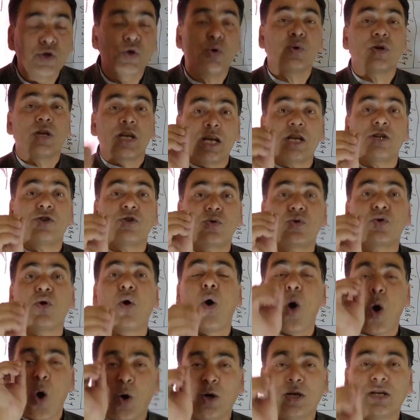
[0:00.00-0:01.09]
You need to
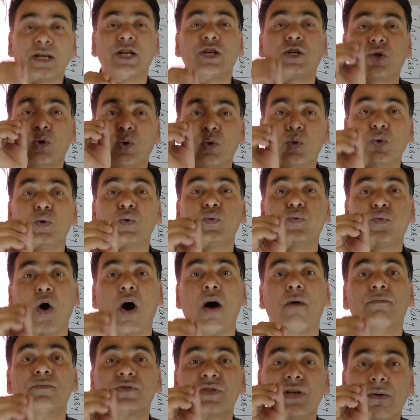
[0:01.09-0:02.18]
know only two
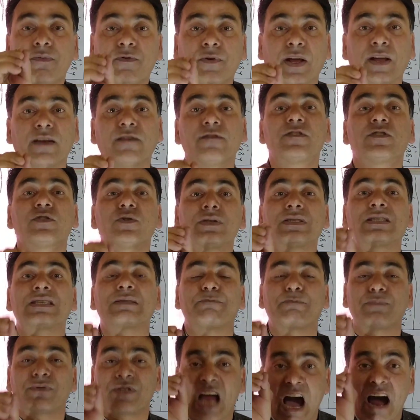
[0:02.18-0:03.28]
forms of tense to
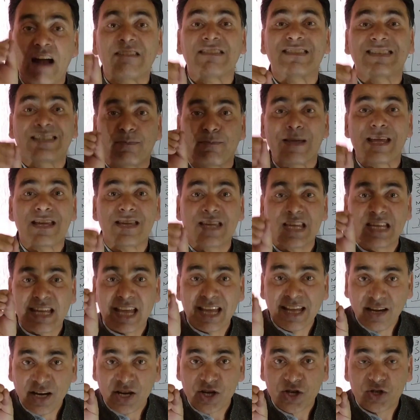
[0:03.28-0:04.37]
start speaking
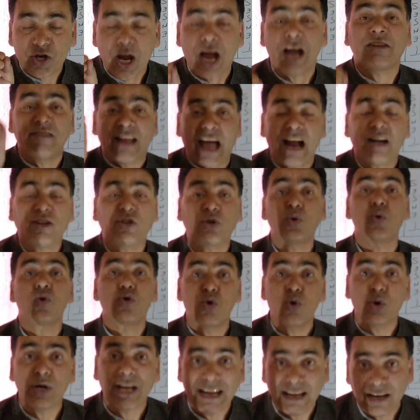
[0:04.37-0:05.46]
English and that too
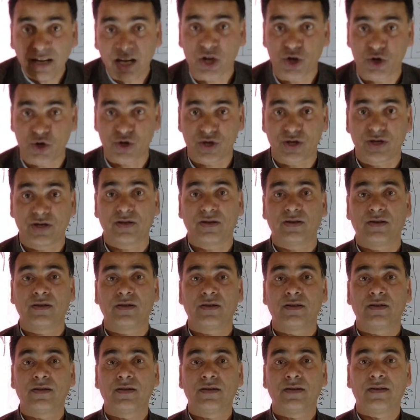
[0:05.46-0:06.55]
good English.
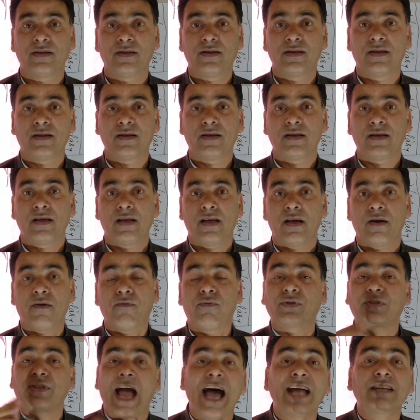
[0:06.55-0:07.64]

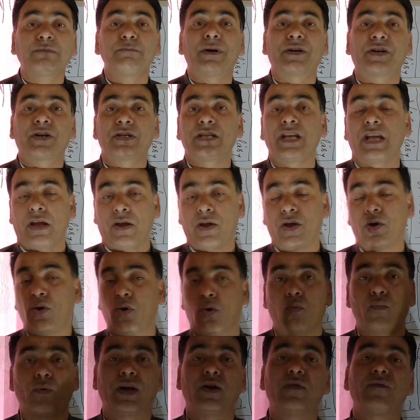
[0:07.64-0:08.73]
For that matter, say, you
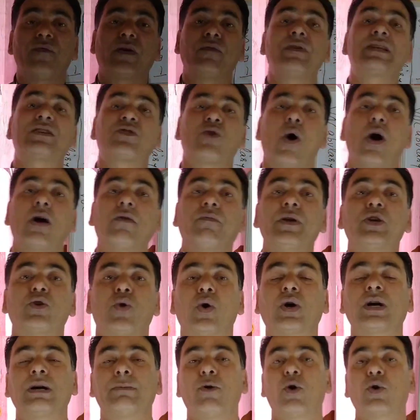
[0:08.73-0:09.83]
know, when, when we talk, we
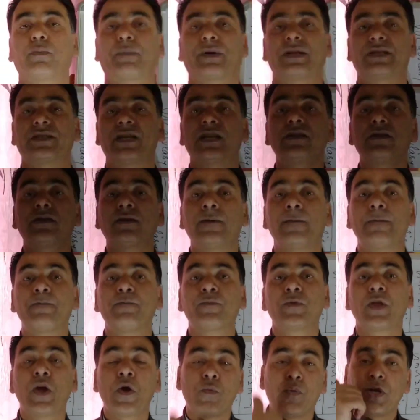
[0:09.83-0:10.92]
talk about present,
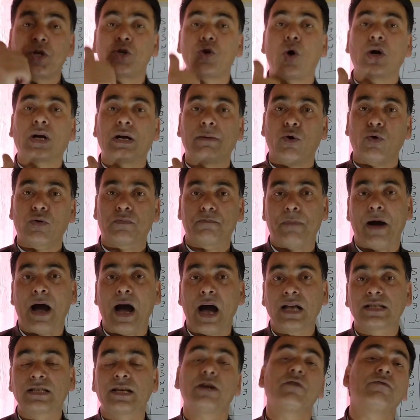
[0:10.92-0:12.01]
we talk about
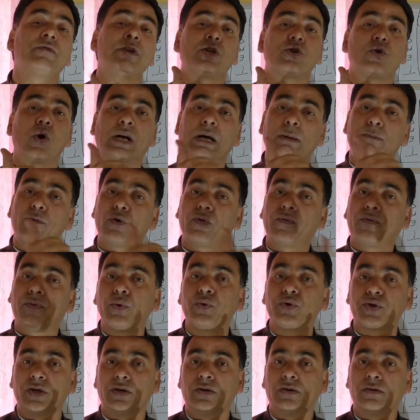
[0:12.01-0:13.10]
past and we talk about
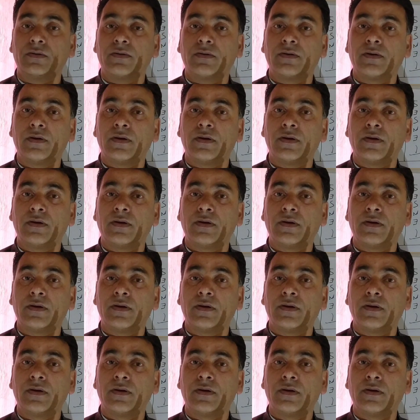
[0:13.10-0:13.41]
future.